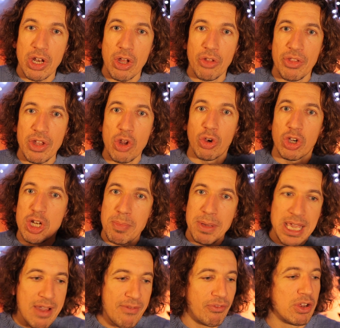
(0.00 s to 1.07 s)
not going to
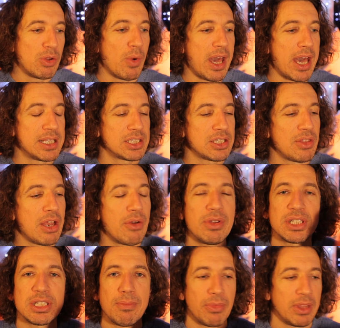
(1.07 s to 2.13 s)
be everywhere, so there
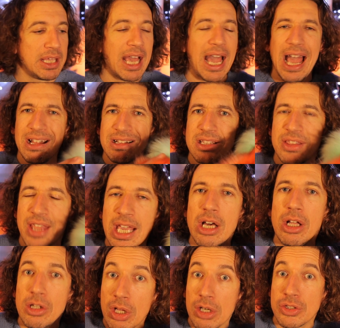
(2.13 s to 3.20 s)
is something, and they
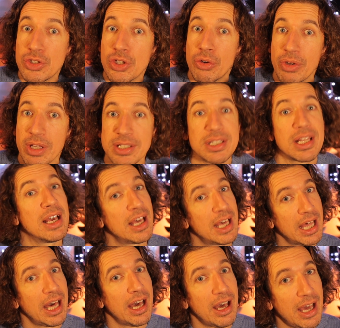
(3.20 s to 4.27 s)
are luxurious,
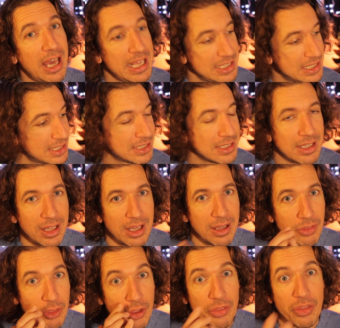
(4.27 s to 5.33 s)
hence
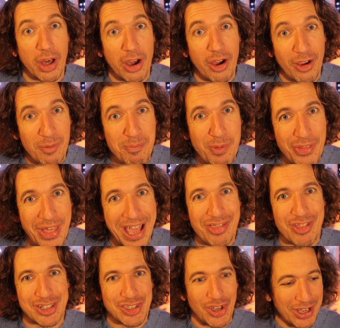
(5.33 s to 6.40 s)
I put that in
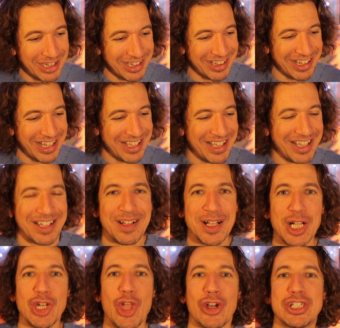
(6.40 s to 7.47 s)
the title,
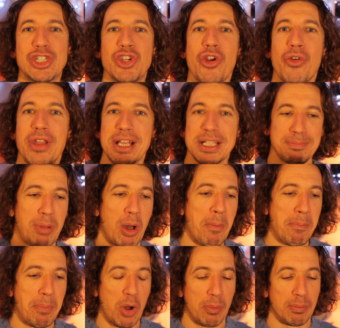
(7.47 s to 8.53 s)
luxurious
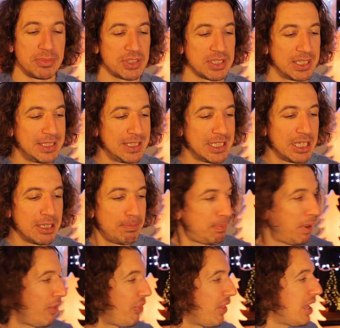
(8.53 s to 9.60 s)
Pompoms.
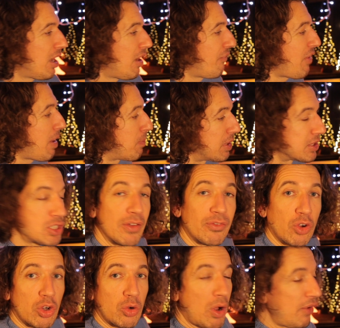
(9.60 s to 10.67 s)
But they are fabulous. So I've
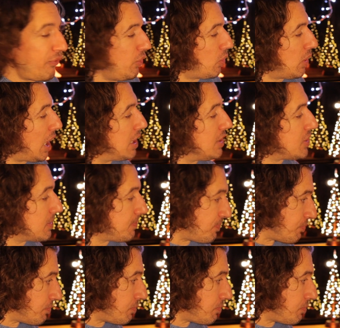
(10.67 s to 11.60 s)
got quite a few colours.